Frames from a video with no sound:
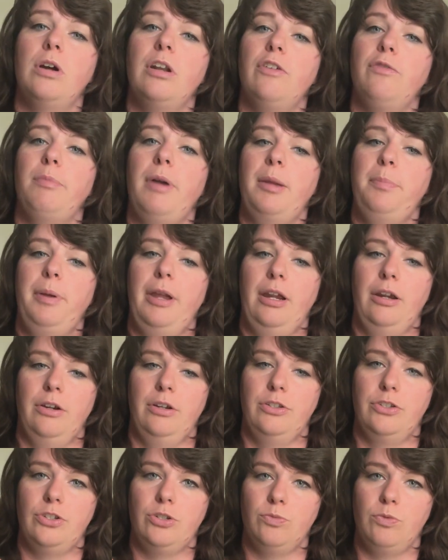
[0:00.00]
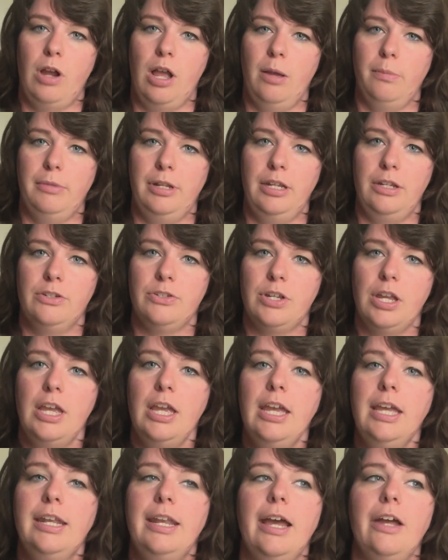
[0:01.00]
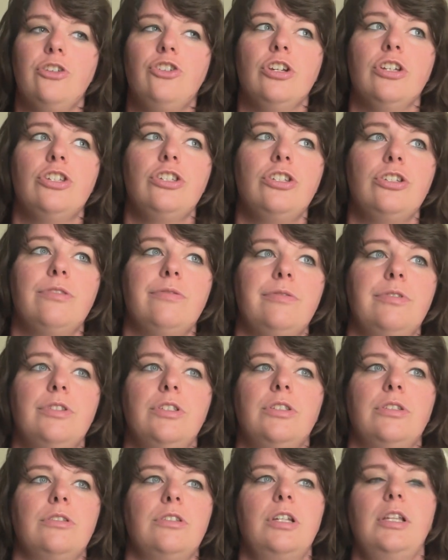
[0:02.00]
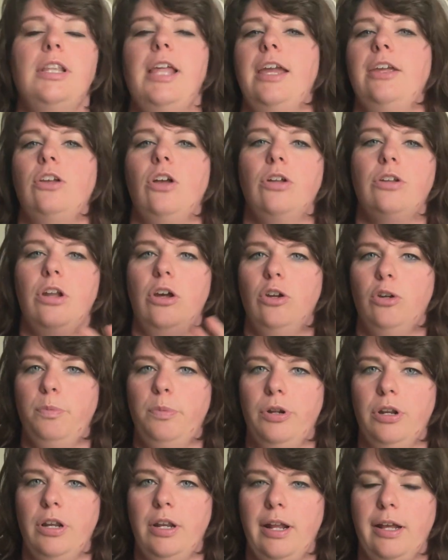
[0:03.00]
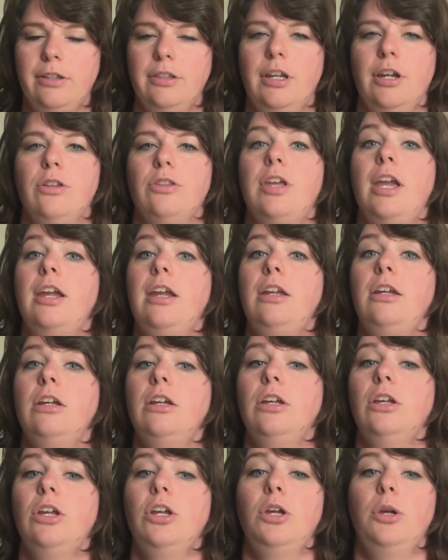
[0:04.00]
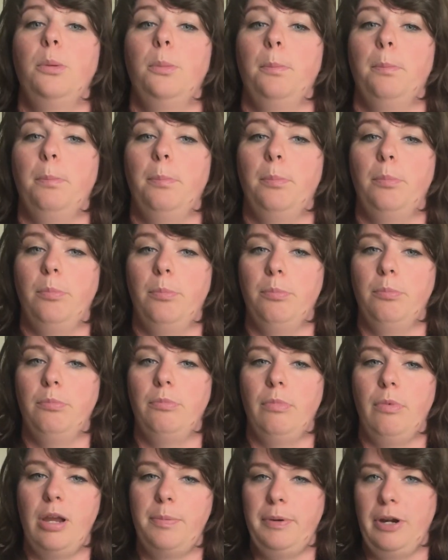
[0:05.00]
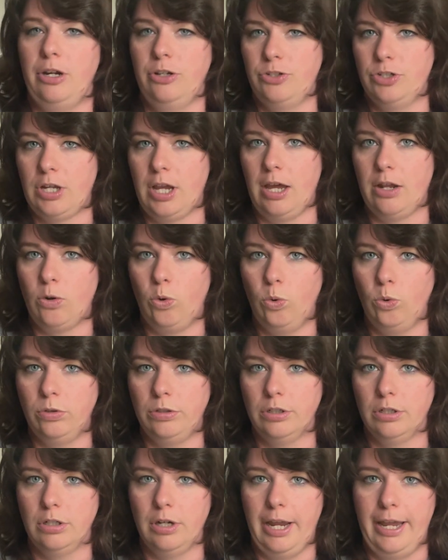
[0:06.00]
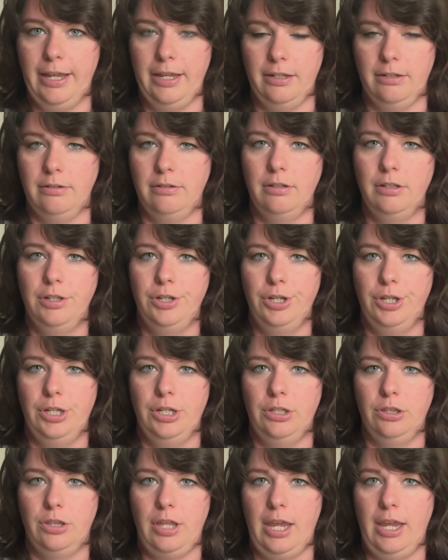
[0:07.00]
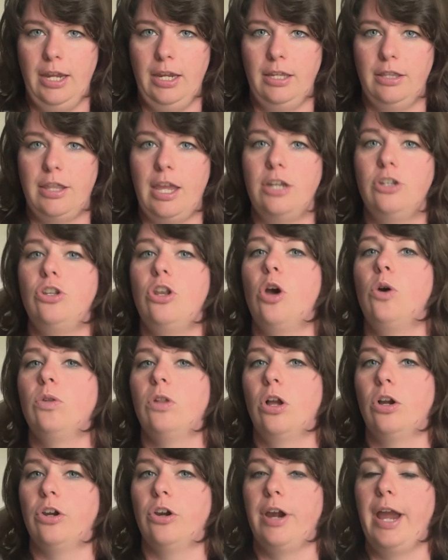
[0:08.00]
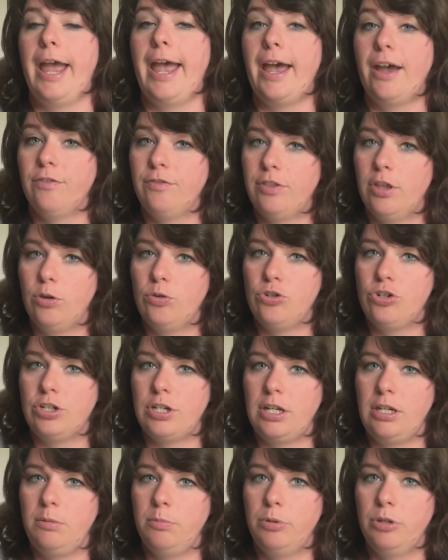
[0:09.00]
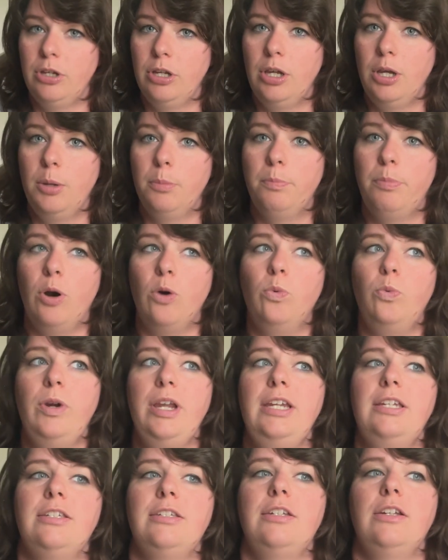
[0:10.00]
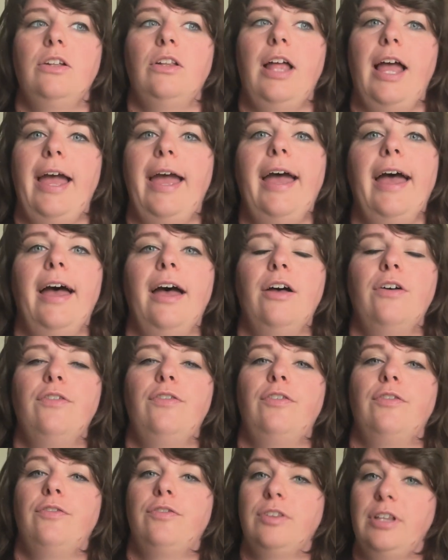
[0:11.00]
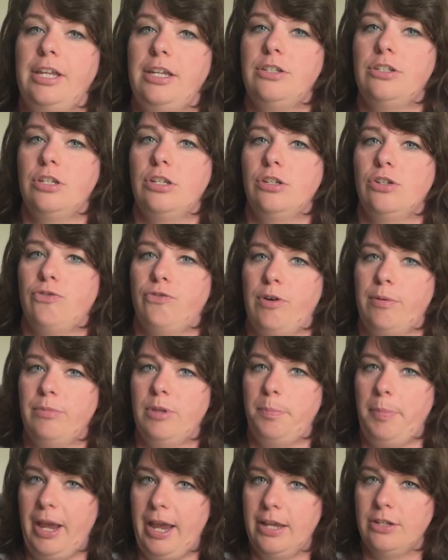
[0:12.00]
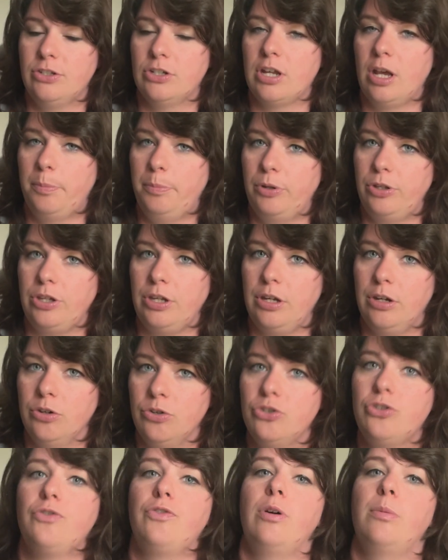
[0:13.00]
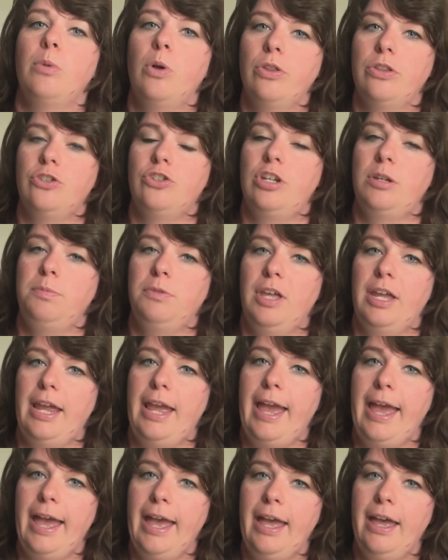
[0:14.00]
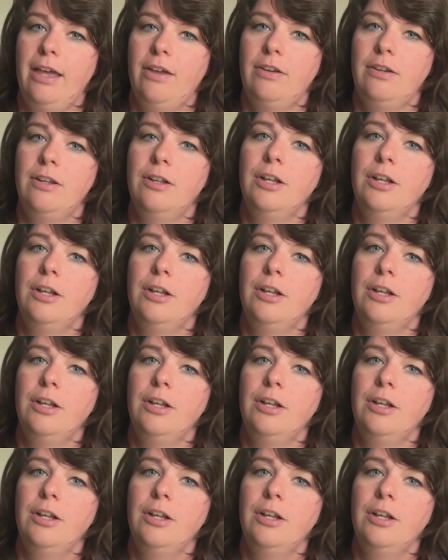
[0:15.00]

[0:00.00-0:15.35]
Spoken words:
of my parents' Romneys. Now, just to let y'all know, to put it out there, my parents got older and they no longer have those sheep, but we still have fleeces from the past couple years from all the sheep they had,